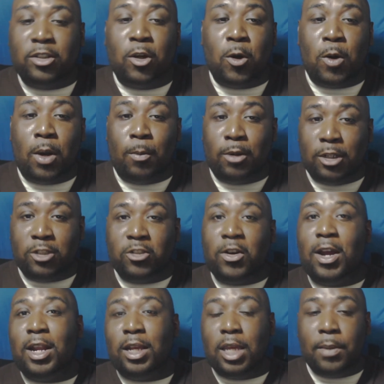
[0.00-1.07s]
So I'm going to
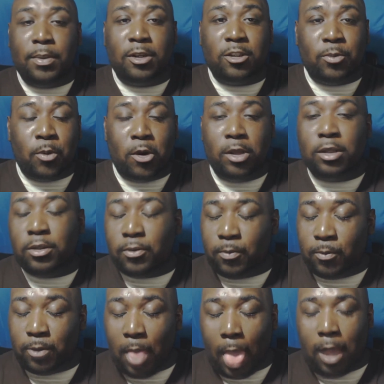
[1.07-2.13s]
try to keep it as
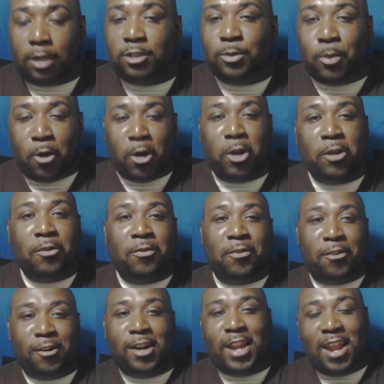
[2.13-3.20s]
spoiler
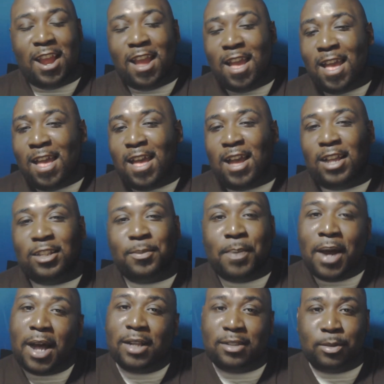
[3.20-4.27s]
free as
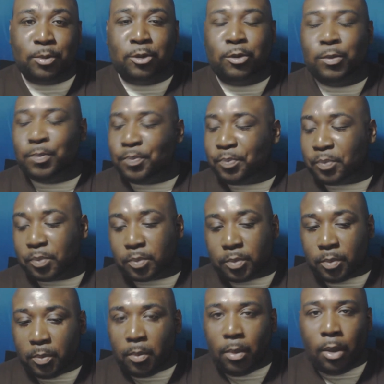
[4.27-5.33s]
possible.
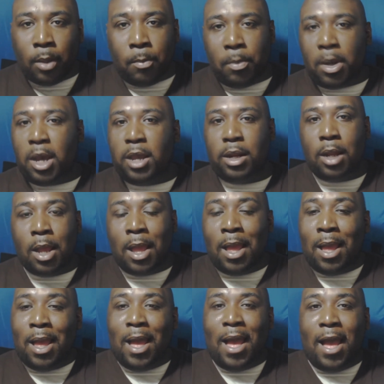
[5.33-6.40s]
But
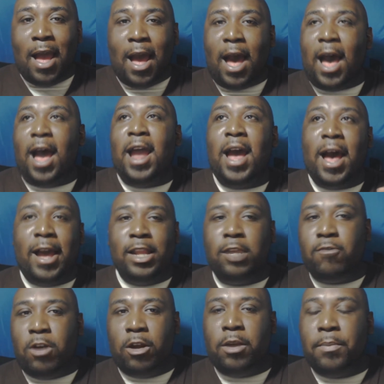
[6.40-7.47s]
I
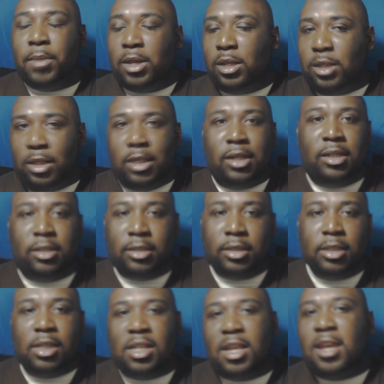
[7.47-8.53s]
highly recommend
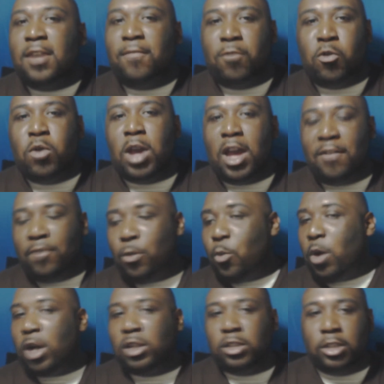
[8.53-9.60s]
this. If you haven't
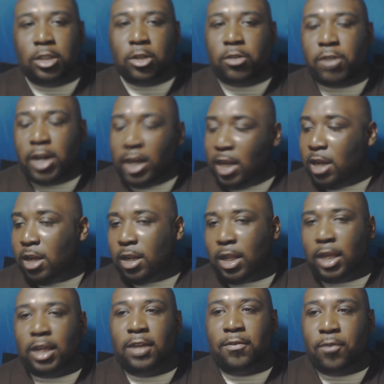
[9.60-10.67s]
watched it already,
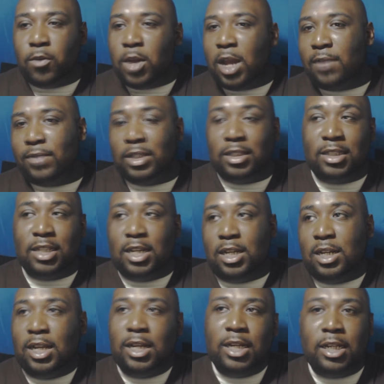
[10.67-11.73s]
like if you haven't
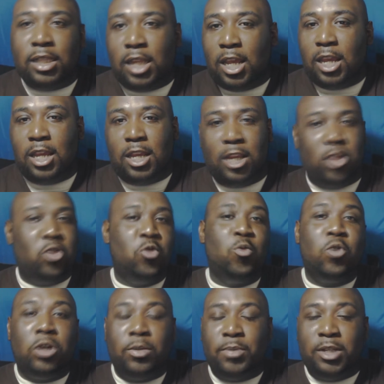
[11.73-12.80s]
seen anything and you
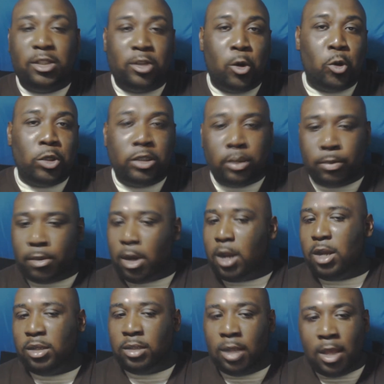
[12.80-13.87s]
want to be totally
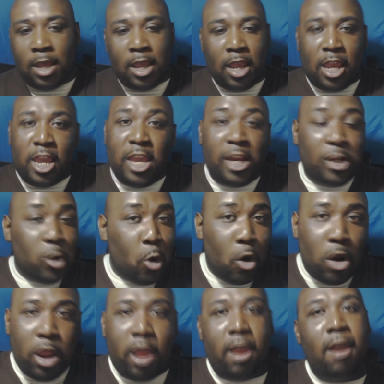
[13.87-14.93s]
surprised,
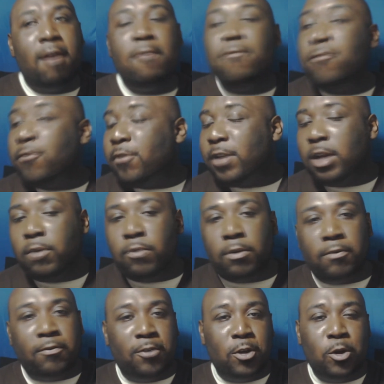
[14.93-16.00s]
ignore every
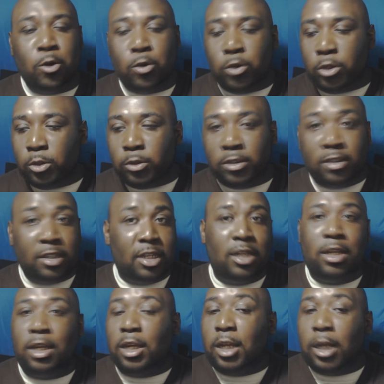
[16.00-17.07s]
review you see,